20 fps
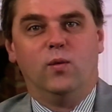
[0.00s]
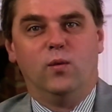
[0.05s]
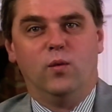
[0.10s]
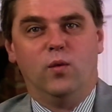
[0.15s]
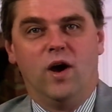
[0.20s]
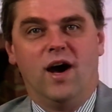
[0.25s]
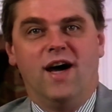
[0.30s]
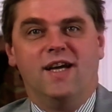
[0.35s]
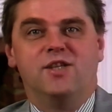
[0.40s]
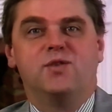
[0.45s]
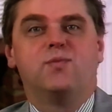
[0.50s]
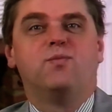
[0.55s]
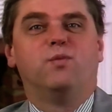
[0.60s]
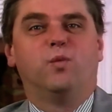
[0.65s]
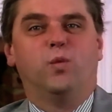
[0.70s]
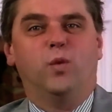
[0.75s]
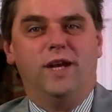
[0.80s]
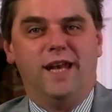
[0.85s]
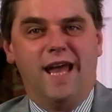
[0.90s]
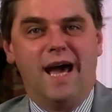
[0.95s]
Right,
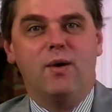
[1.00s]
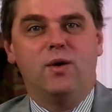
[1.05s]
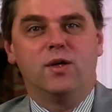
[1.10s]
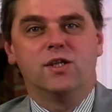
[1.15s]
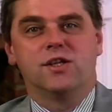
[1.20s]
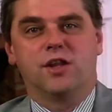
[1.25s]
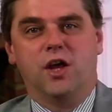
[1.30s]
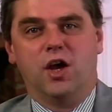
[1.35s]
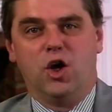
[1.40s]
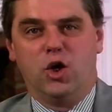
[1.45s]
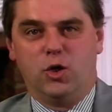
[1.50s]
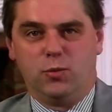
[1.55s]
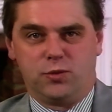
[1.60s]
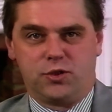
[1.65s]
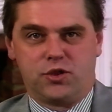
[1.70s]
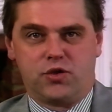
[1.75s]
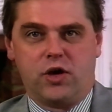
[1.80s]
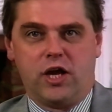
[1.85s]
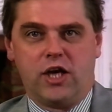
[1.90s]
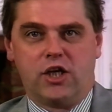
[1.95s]
we're now onto the home
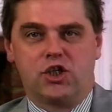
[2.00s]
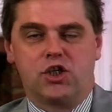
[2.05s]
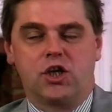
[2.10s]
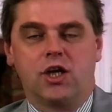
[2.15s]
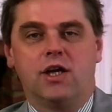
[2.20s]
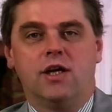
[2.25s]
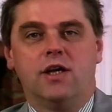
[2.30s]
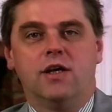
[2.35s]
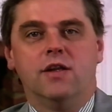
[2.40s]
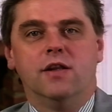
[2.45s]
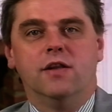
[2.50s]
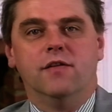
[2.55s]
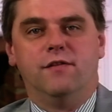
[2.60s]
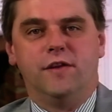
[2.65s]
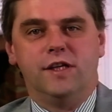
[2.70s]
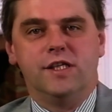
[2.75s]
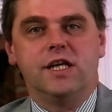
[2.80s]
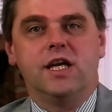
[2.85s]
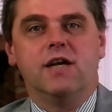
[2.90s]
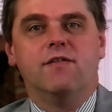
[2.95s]
stretch, the
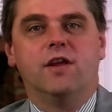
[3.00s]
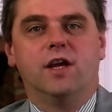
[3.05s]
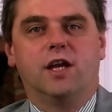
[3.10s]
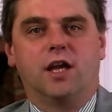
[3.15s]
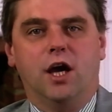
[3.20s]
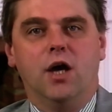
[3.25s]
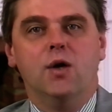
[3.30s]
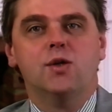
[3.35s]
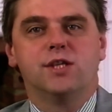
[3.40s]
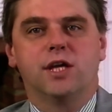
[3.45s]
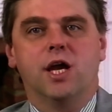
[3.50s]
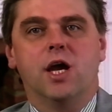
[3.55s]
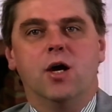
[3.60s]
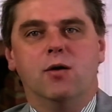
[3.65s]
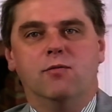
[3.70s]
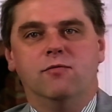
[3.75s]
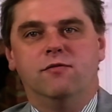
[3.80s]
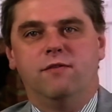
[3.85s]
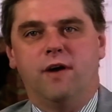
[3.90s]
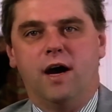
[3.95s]
fitting of the cosy
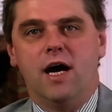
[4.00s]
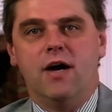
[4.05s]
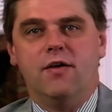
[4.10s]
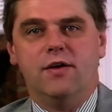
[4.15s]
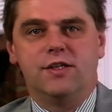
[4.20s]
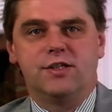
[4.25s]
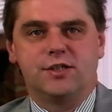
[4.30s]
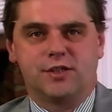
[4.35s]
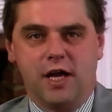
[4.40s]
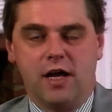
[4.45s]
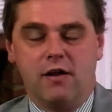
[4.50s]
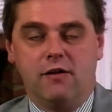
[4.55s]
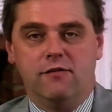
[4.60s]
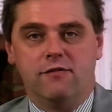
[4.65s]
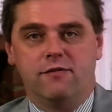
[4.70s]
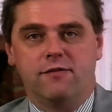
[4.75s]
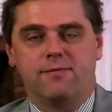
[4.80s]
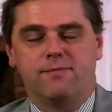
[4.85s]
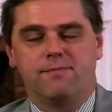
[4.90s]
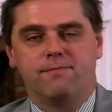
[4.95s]
home fire
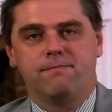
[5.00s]
itself.